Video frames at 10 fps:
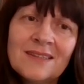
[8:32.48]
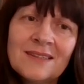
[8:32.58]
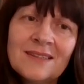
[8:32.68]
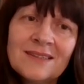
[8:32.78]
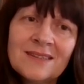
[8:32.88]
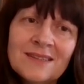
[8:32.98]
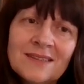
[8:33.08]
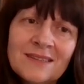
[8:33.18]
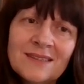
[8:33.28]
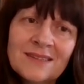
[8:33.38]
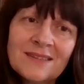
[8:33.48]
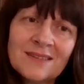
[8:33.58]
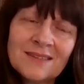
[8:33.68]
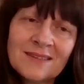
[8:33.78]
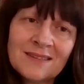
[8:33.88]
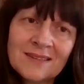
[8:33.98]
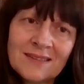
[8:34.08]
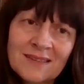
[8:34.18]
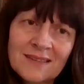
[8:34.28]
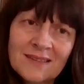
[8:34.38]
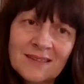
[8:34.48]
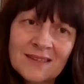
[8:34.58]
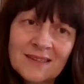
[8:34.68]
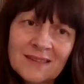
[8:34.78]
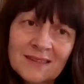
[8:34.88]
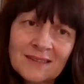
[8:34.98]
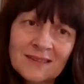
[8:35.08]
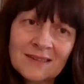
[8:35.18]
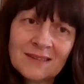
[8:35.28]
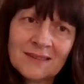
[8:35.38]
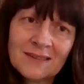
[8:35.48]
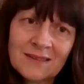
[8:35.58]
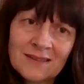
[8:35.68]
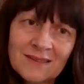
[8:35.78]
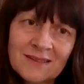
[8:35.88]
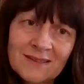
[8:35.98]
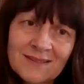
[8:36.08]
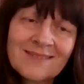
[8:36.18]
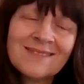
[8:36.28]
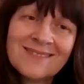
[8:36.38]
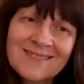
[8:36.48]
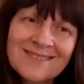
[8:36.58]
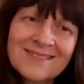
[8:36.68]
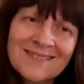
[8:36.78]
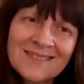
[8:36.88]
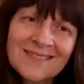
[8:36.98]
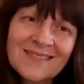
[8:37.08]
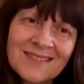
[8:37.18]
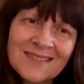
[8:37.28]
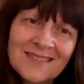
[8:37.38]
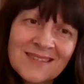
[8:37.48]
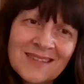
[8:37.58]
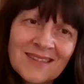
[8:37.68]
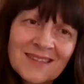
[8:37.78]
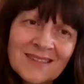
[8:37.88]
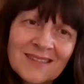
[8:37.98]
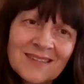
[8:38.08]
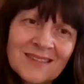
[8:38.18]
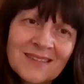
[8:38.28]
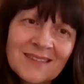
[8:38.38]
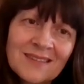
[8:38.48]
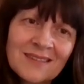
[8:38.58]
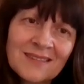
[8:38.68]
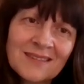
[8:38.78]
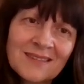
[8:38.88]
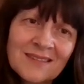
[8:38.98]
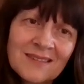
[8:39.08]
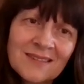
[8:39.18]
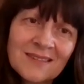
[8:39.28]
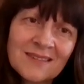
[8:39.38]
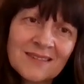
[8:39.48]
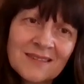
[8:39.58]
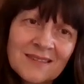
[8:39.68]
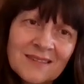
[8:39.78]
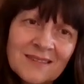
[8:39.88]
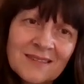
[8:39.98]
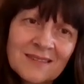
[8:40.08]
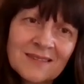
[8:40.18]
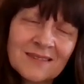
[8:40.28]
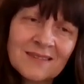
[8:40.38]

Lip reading: (not speaking)